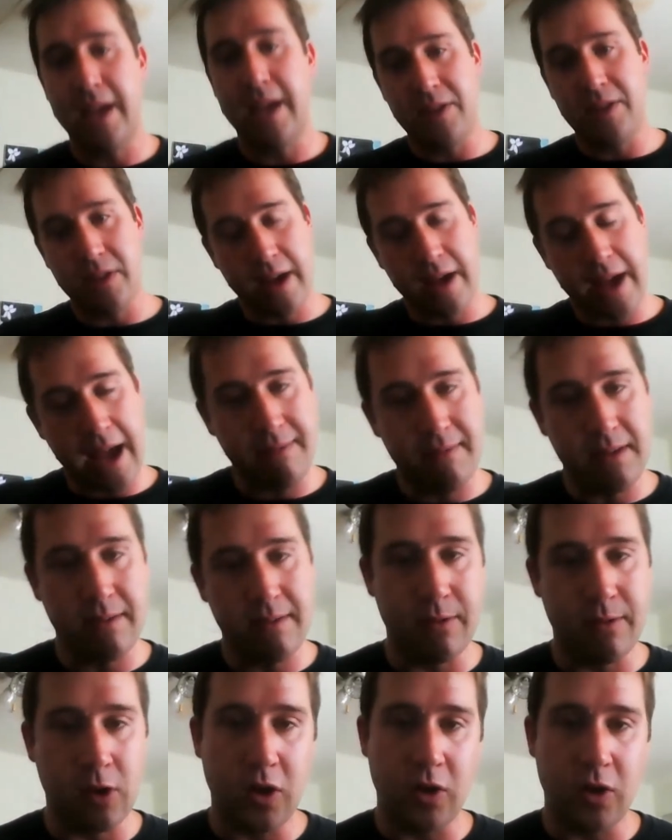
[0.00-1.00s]
in the
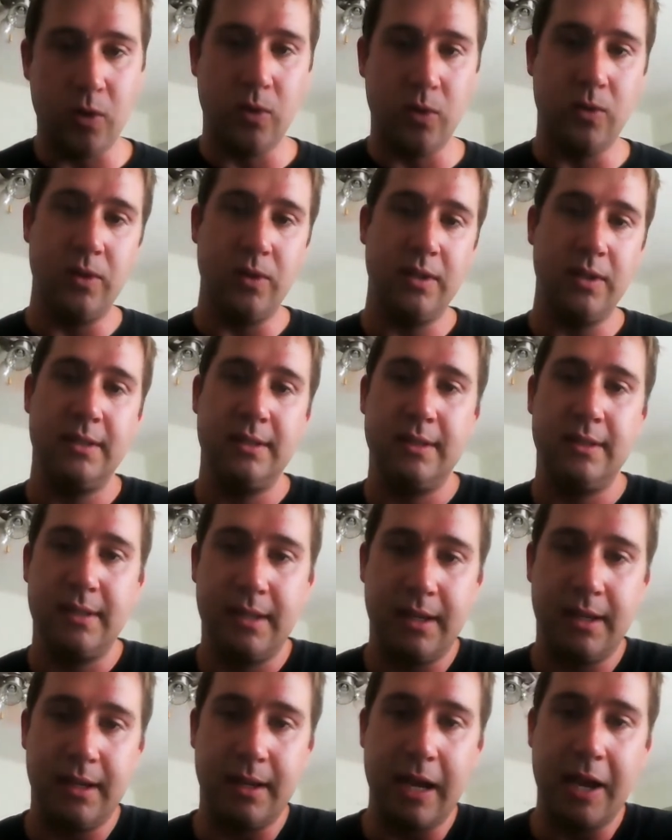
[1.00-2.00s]
AV vertical,
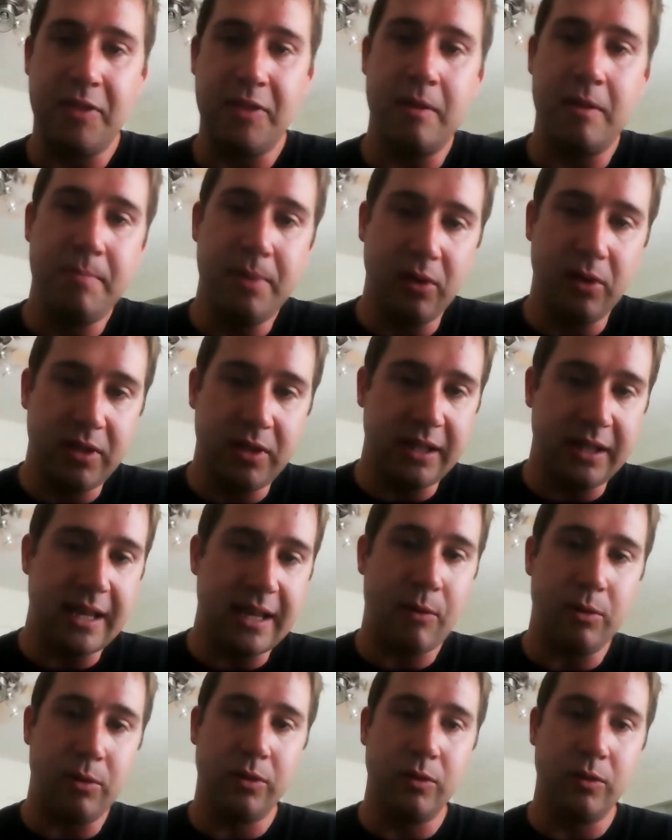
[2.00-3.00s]
and then building that